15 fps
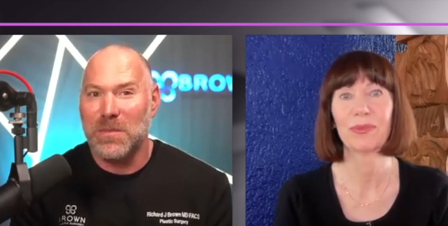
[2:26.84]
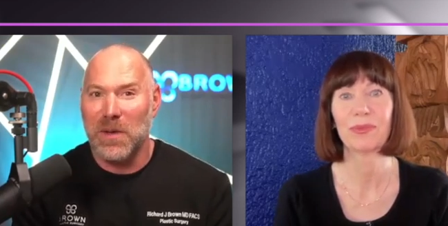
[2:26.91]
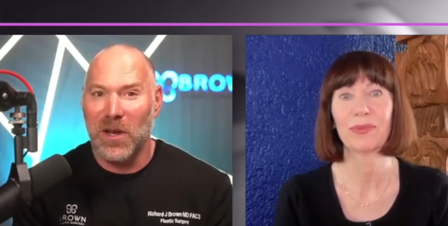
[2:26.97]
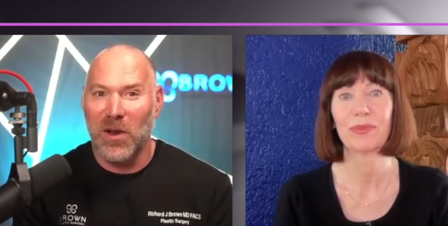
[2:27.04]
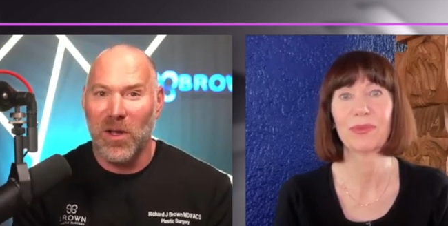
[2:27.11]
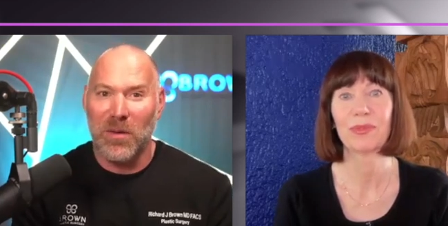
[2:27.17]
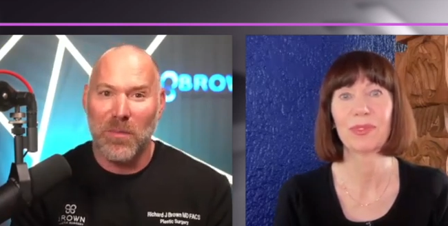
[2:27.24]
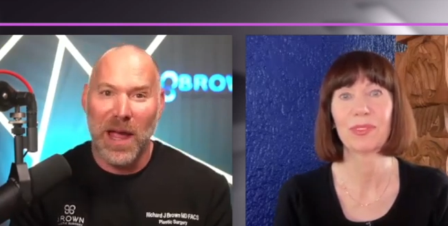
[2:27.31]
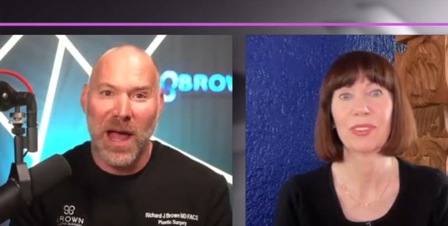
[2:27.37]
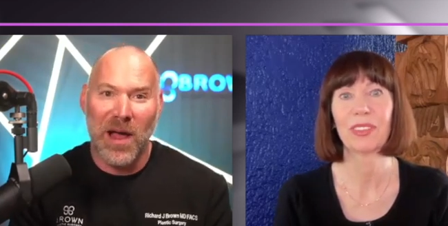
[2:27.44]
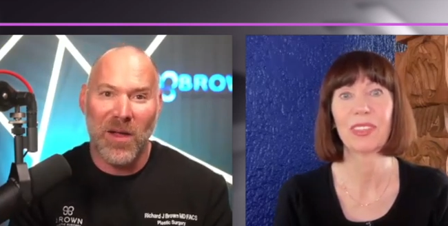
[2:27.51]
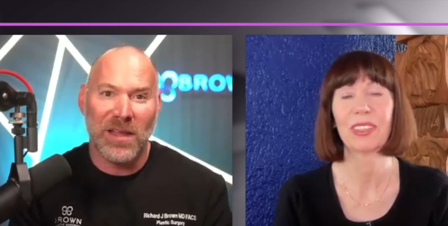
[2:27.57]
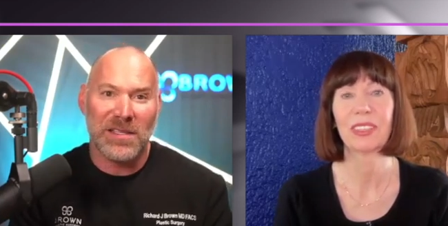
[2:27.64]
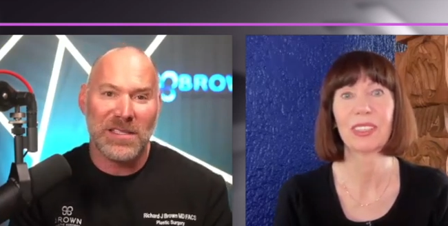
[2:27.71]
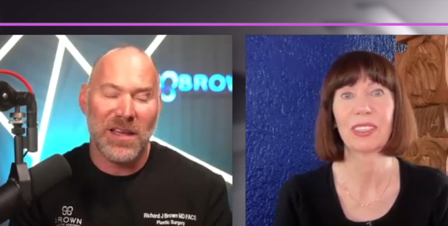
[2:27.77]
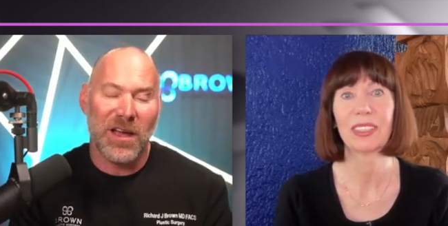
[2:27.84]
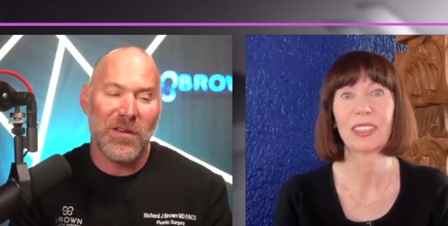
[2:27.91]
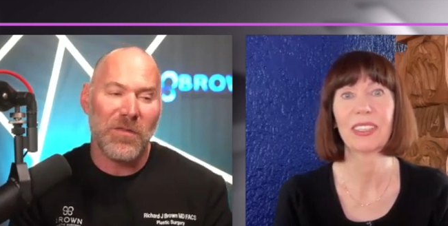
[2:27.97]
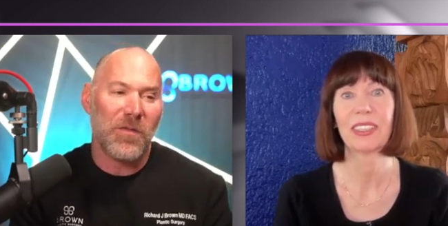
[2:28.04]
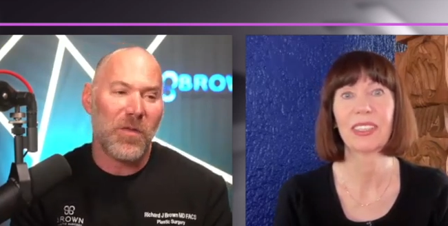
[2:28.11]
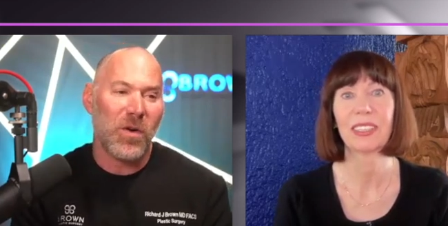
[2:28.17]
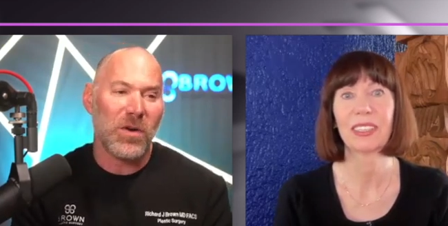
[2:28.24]
Speaker 1: spin on balance.
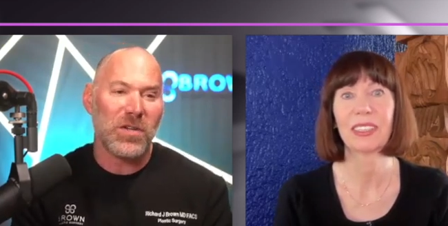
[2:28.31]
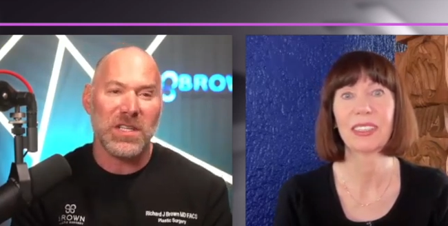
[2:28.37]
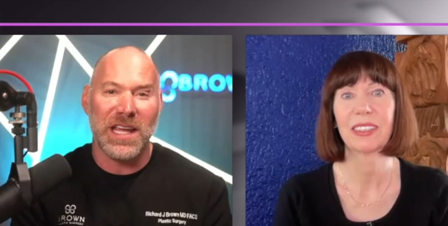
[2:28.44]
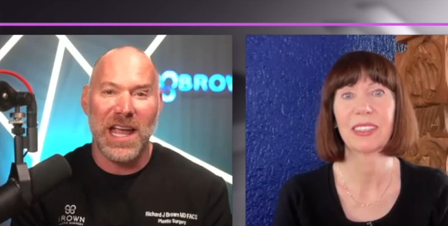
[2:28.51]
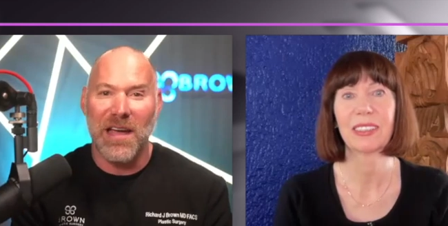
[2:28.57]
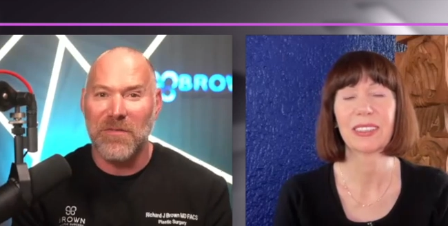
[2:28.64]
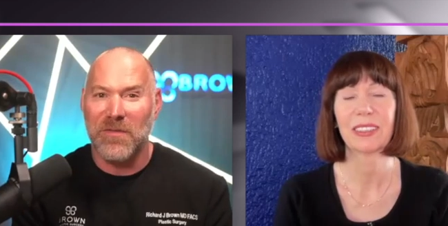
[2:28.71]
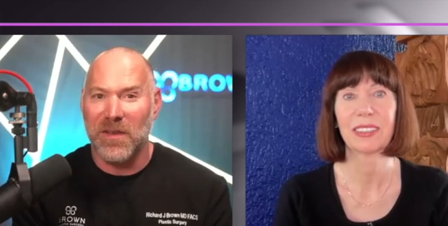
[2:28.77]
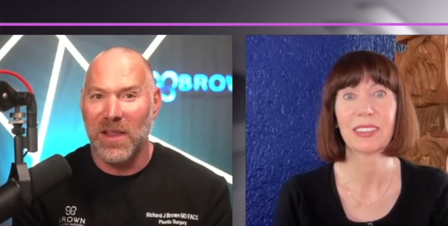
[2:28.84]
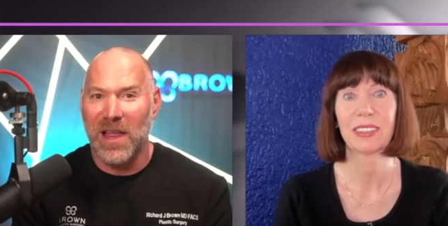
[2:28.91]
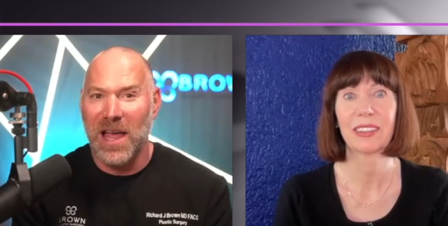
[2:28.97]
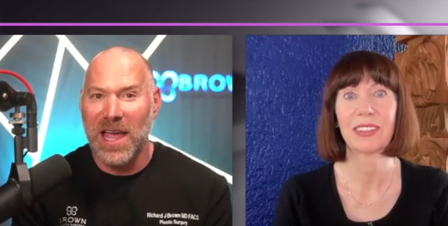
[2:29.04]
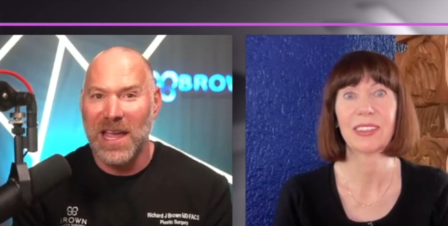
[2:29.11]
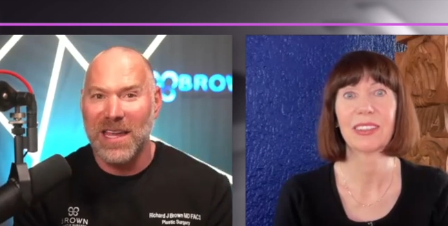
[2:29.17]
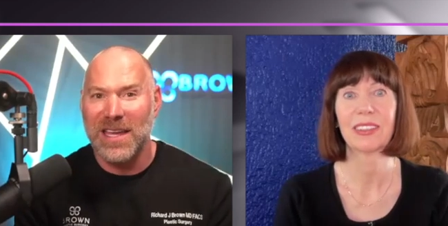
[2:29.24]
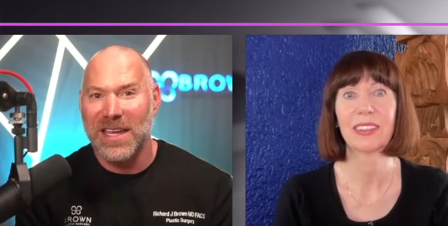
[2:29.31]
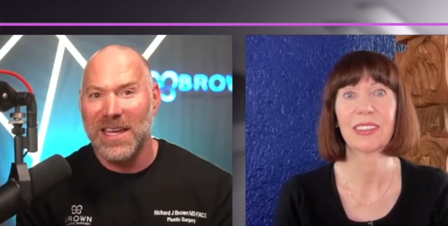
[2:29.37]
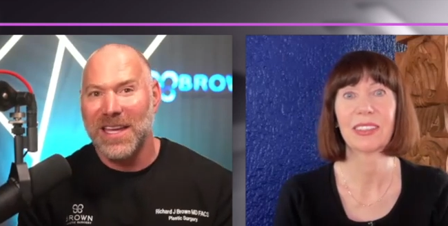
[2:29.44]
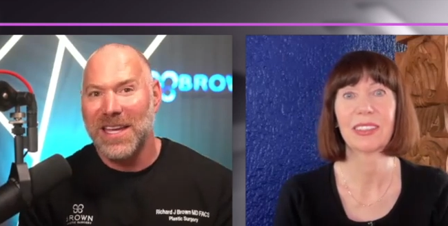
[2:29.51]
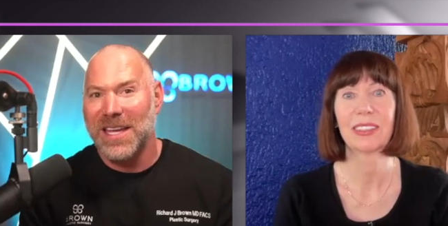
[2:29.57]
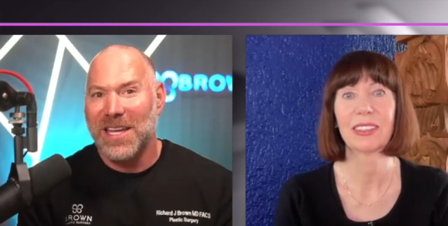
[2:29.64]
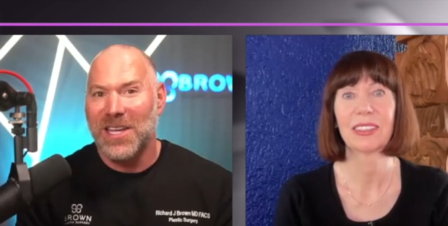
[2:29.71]
Unfortunately, I feel like
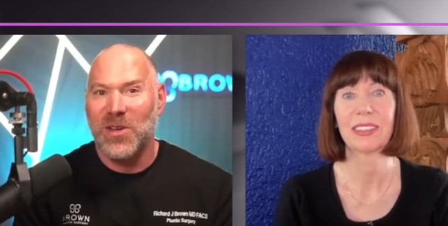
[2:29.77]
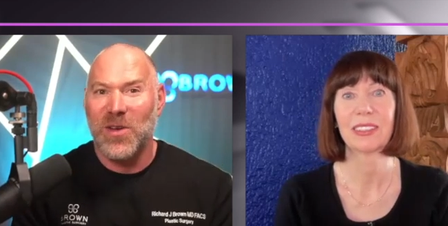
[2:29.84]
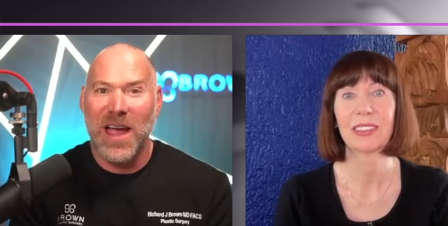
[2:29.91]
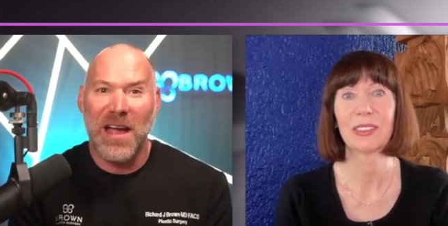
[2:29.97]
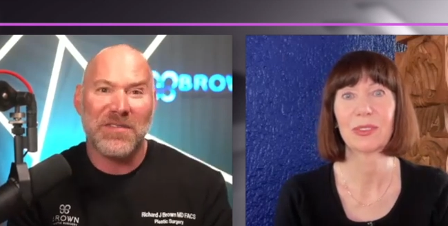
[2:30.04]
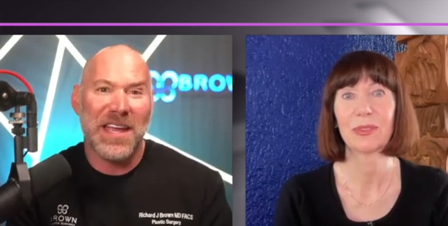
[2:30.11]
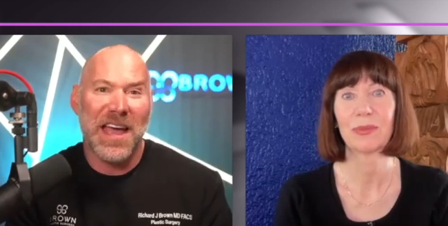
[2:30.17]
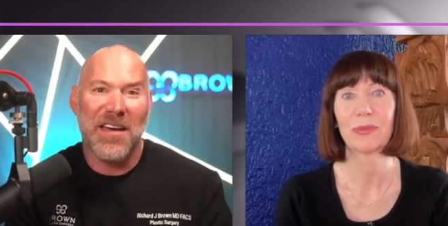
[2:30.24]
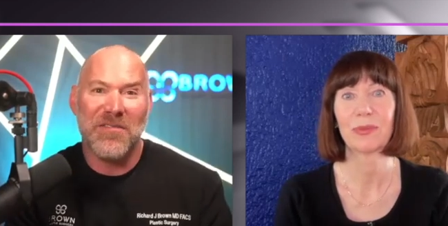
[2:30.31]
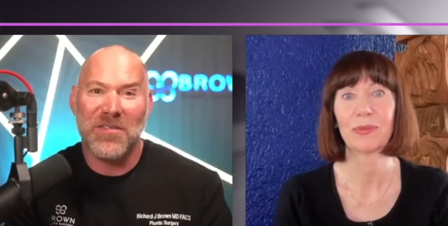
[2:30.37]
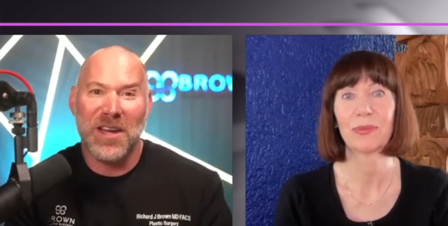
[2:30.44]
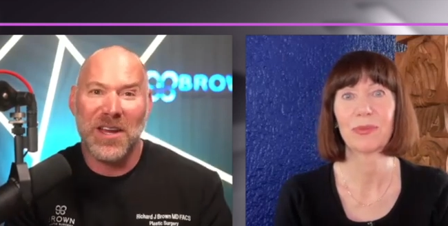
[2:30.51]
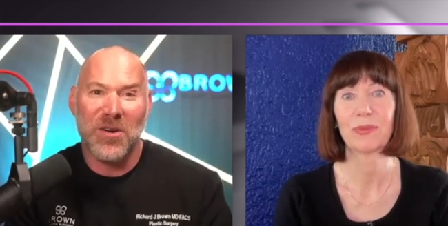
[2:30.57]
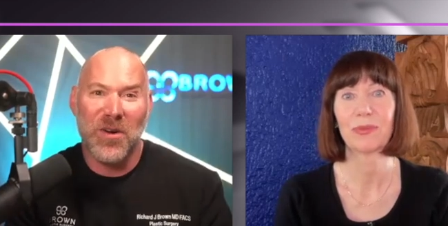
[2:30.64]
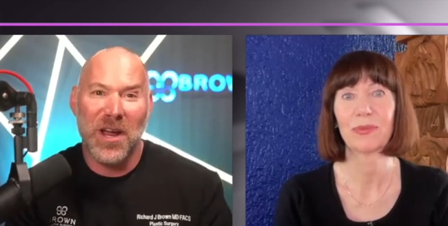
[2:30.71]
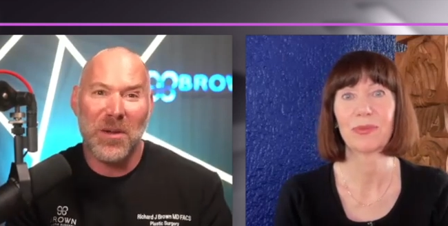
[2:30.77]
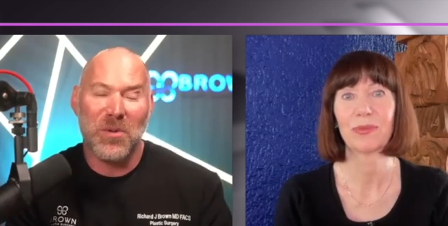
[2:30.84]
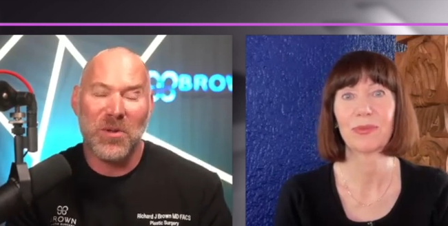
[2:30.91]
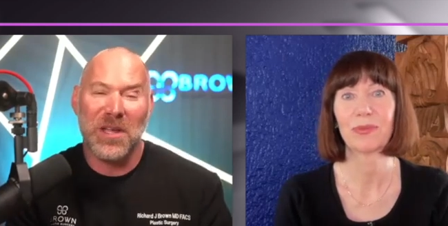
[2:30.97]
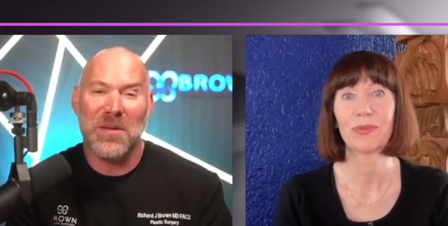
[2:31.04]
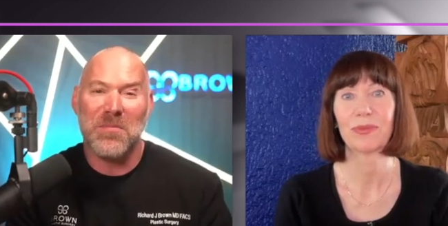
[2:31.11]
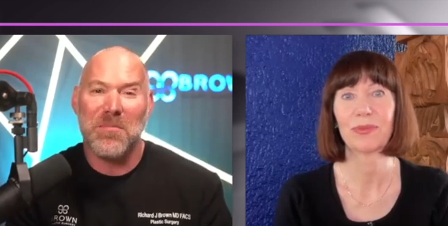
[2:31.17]
you have to have
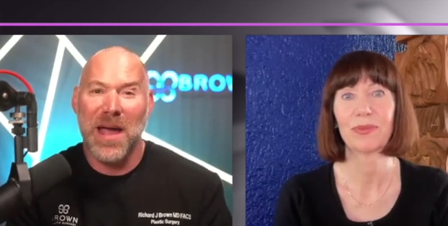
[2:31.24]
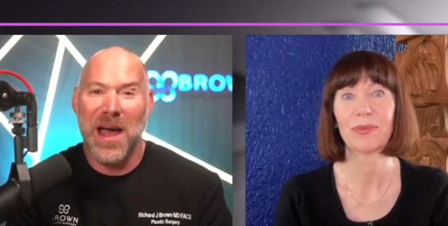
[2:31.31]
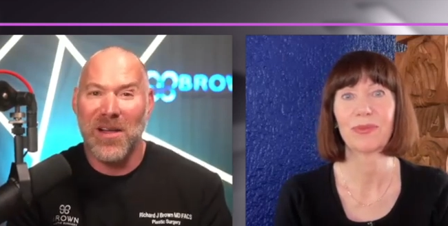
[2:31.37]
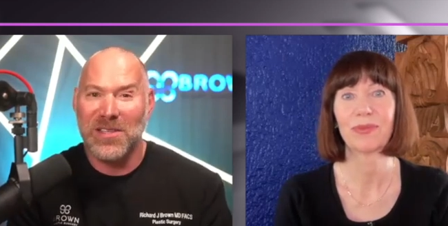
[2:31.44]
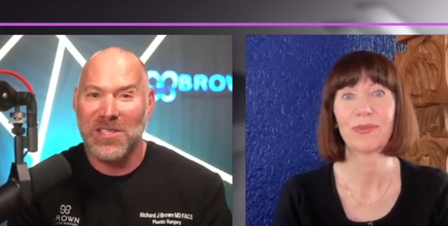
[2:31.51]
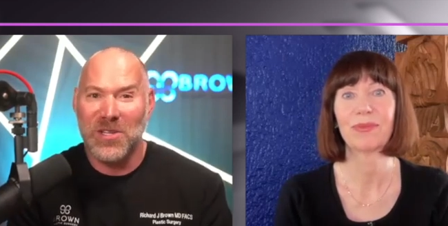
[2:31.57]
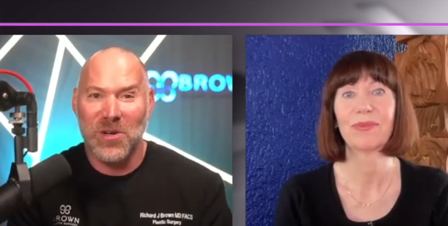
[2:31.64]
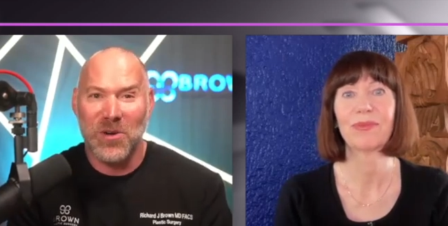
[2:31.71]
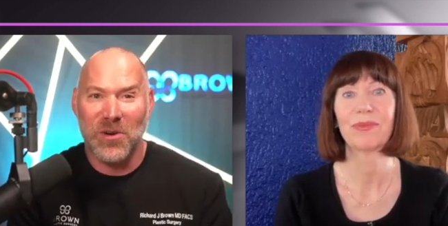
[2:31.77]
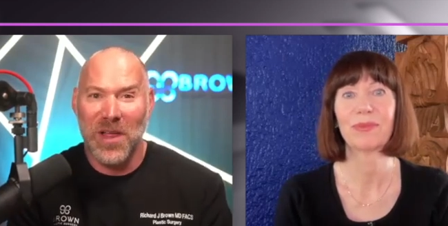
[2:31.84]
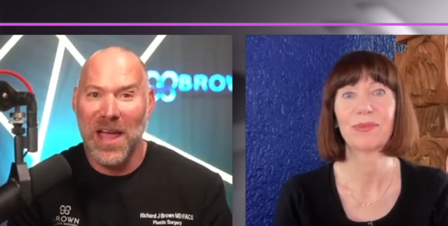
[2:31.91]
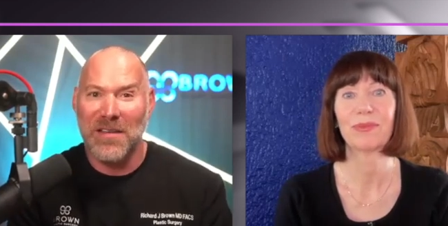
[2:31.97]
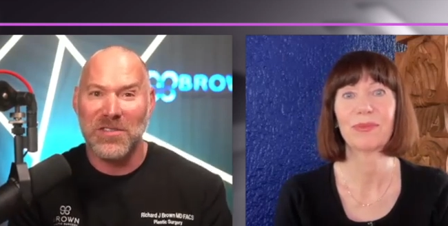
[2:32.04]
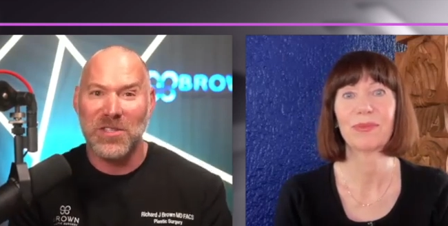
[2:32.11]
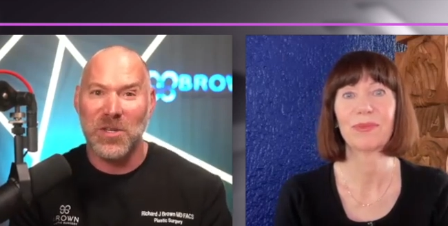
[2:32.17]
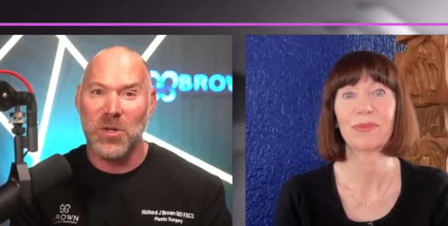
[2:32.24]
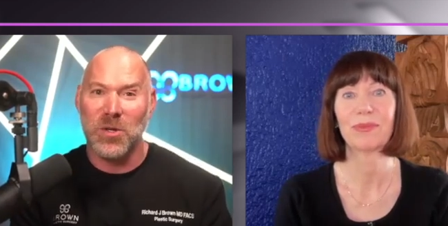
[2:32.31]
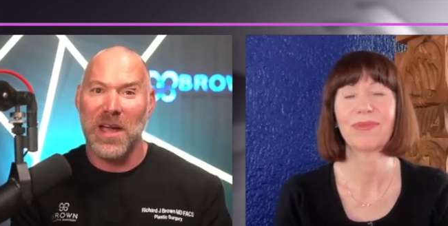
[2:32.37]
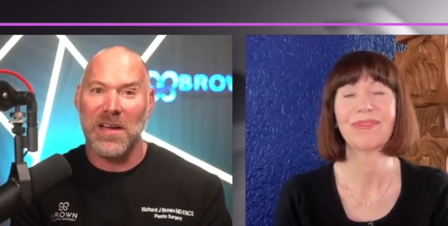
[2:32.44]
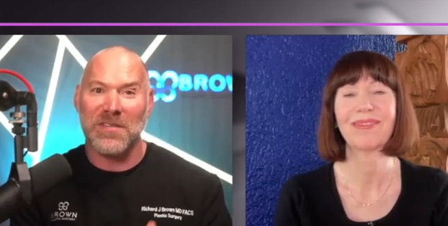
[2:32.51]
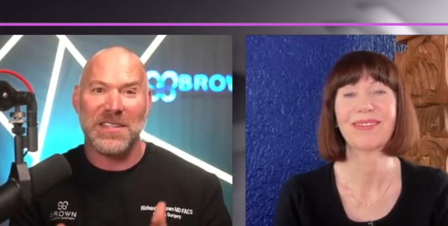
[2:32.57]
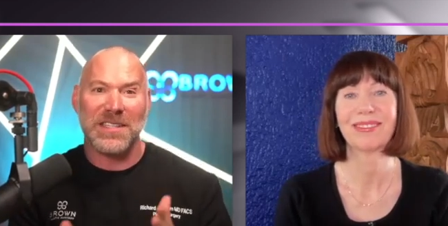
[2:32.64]
incredible imbalance in your life. So
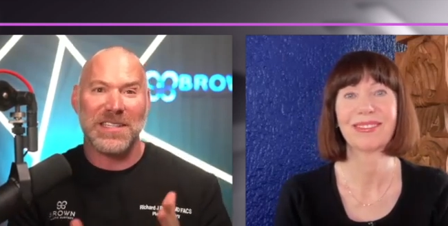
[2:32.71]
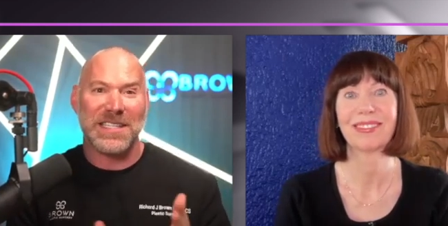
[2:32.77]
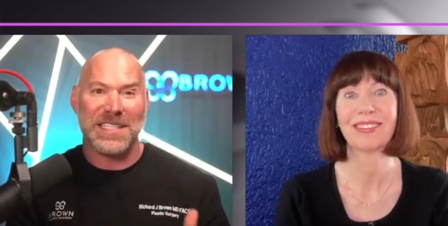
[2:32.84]
you have to